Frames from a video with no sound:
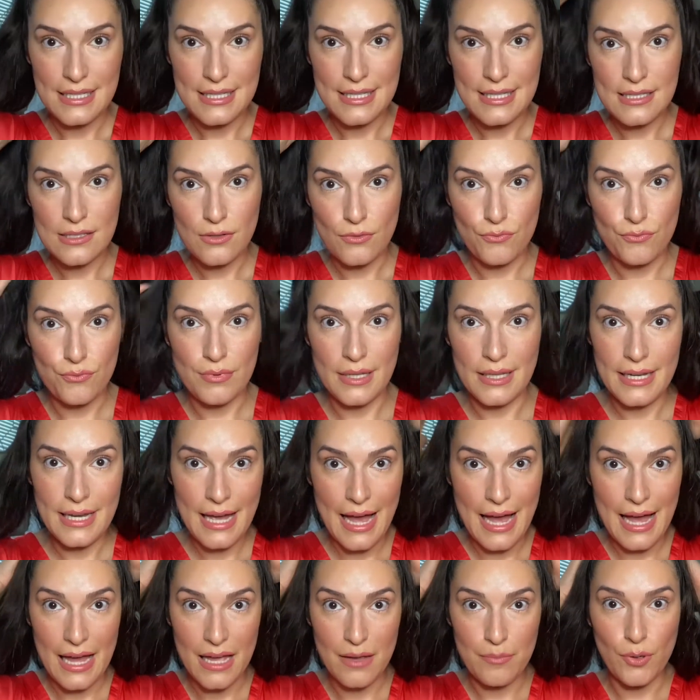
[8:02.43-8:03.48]
is a really
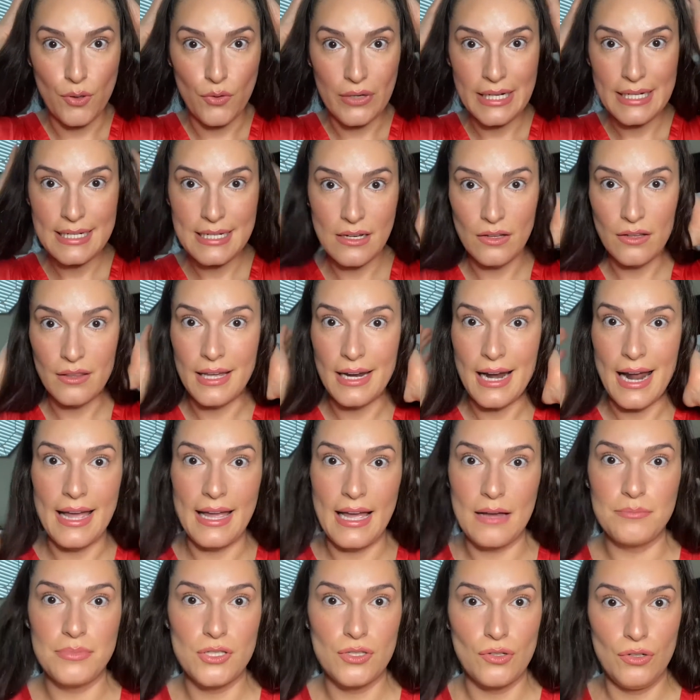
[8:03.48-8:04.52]
high ponytail that I
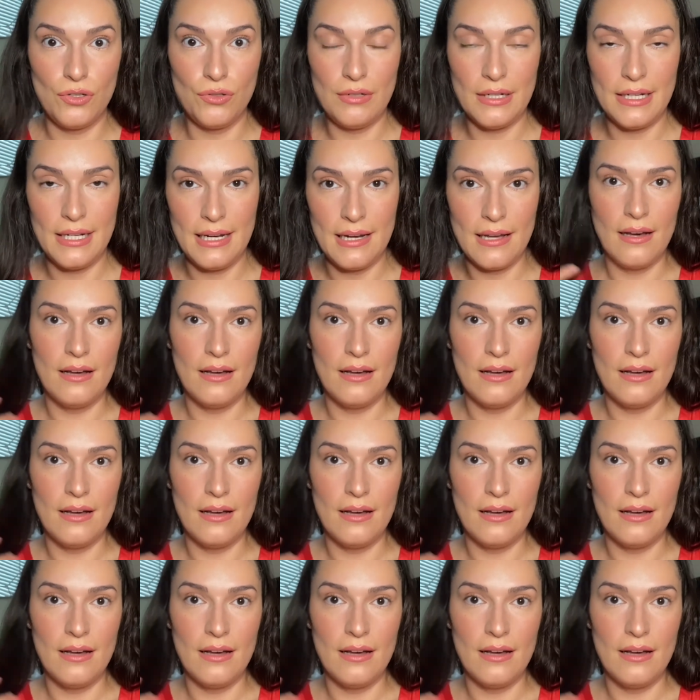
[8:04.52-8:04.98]
absolutely love.